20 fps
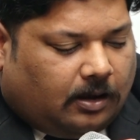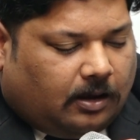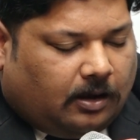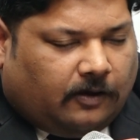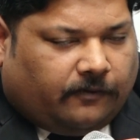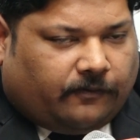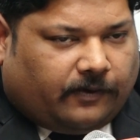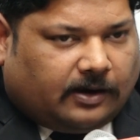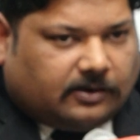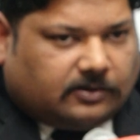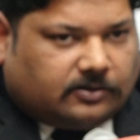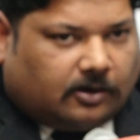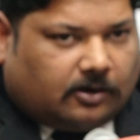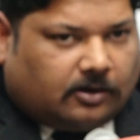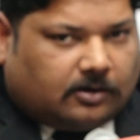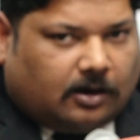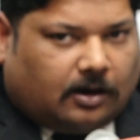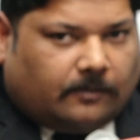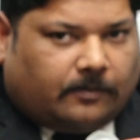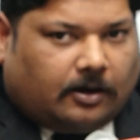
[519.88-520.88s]
If I
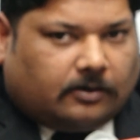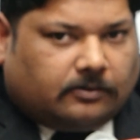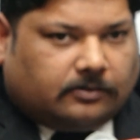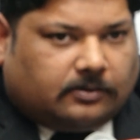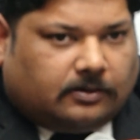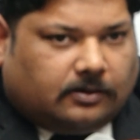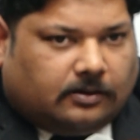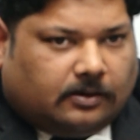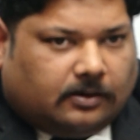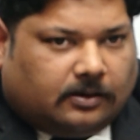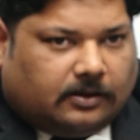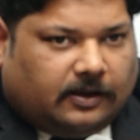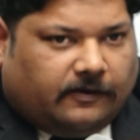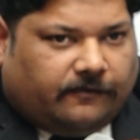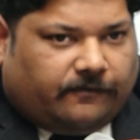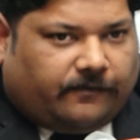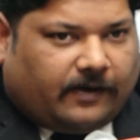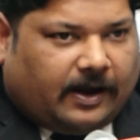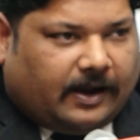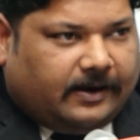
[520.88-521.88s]
talk about the
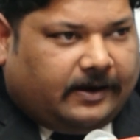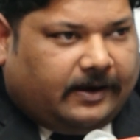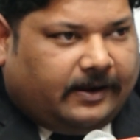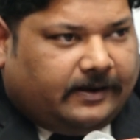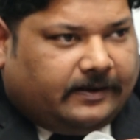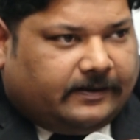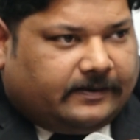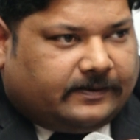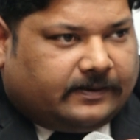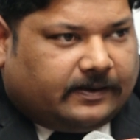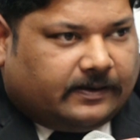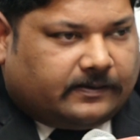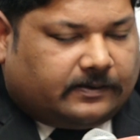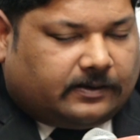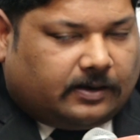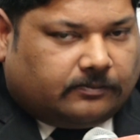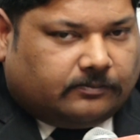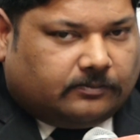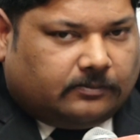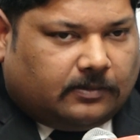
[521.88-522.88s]
filing
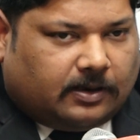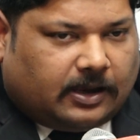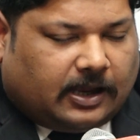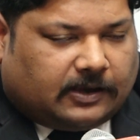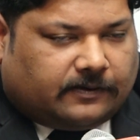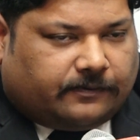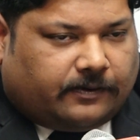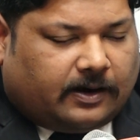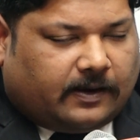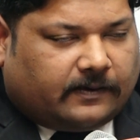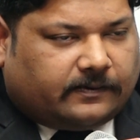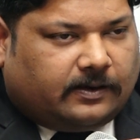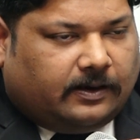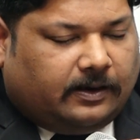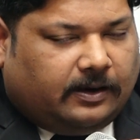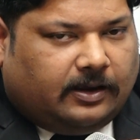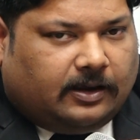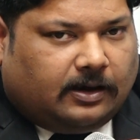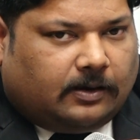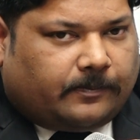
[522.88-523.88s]
system as far as the
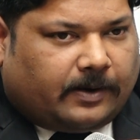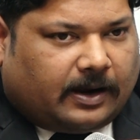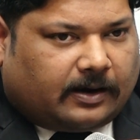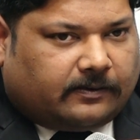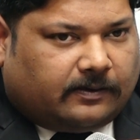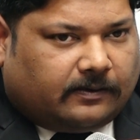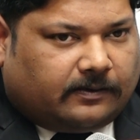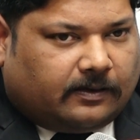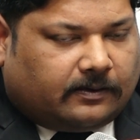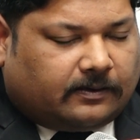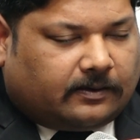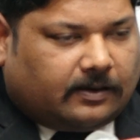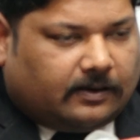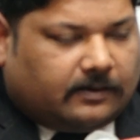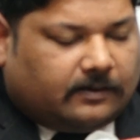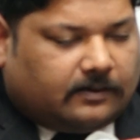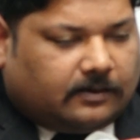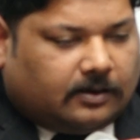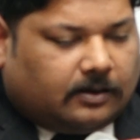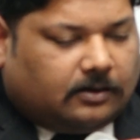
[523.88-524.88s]
legal practice is
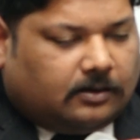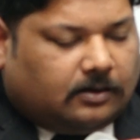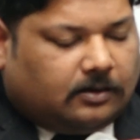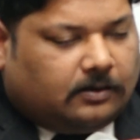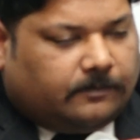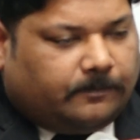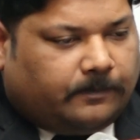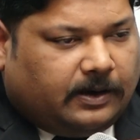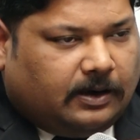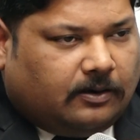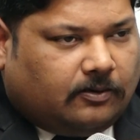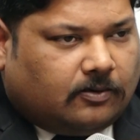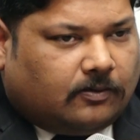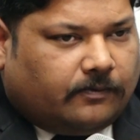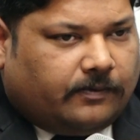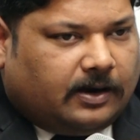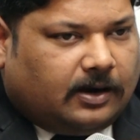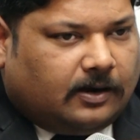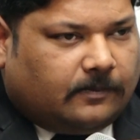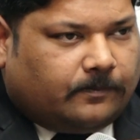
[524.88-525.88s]
concerned,
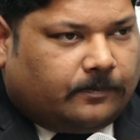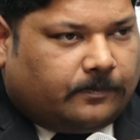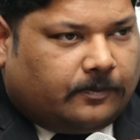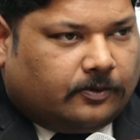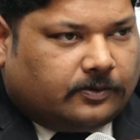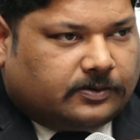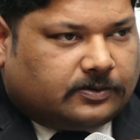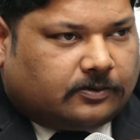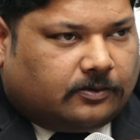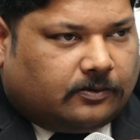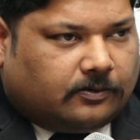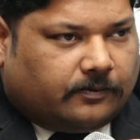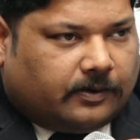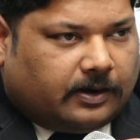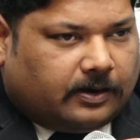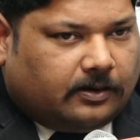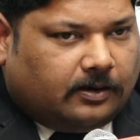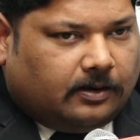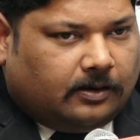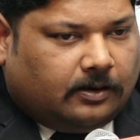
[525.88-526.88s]
pre-COVID and
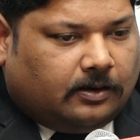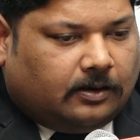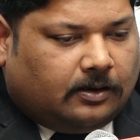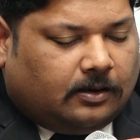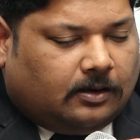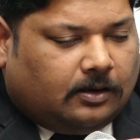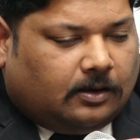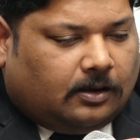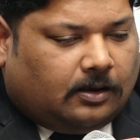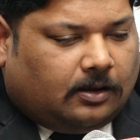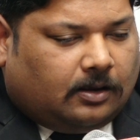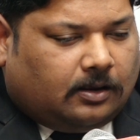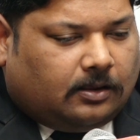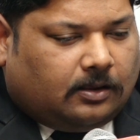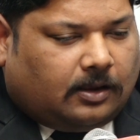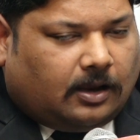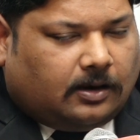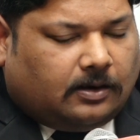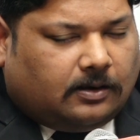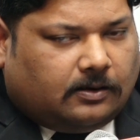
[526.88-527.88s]
post-COVID,
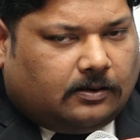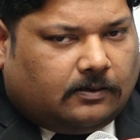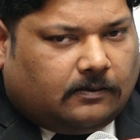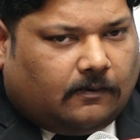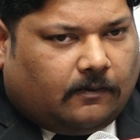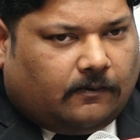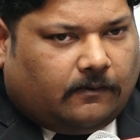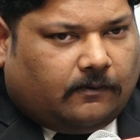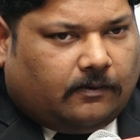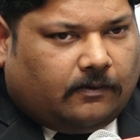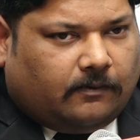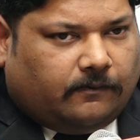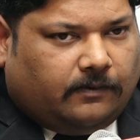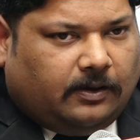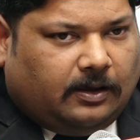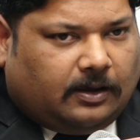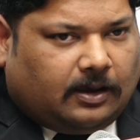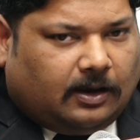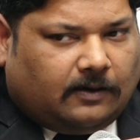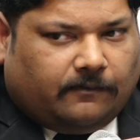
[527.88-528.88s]
then
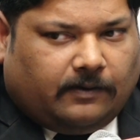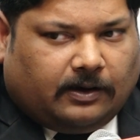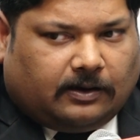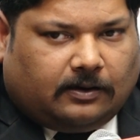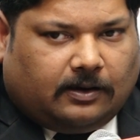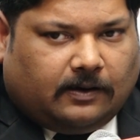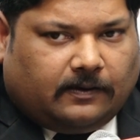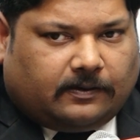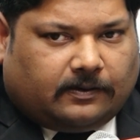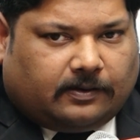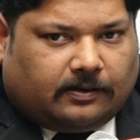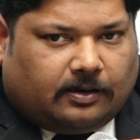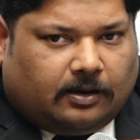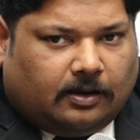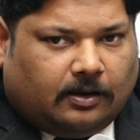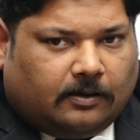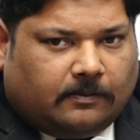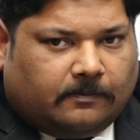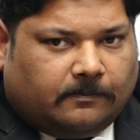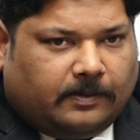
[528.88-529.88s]
we can witness,
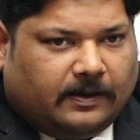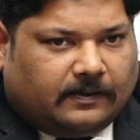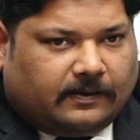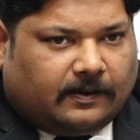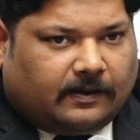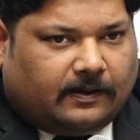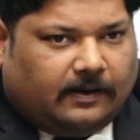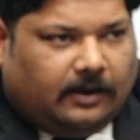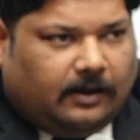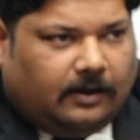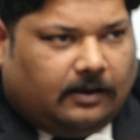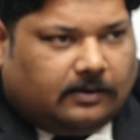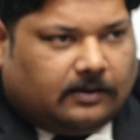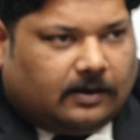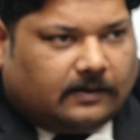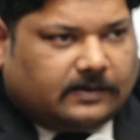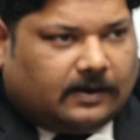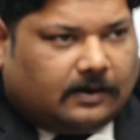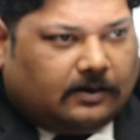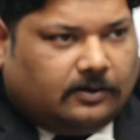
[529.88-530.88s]
basically,
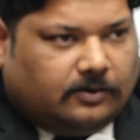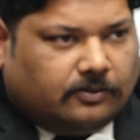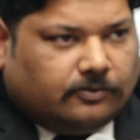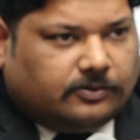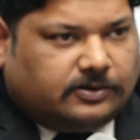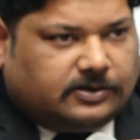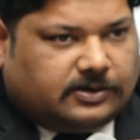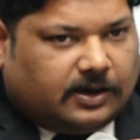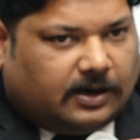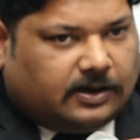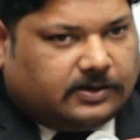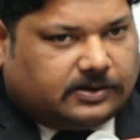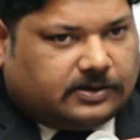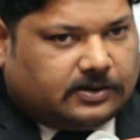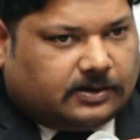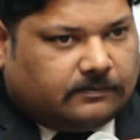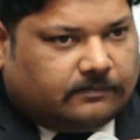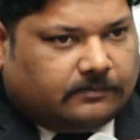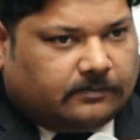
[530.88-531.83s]
there's a huge change,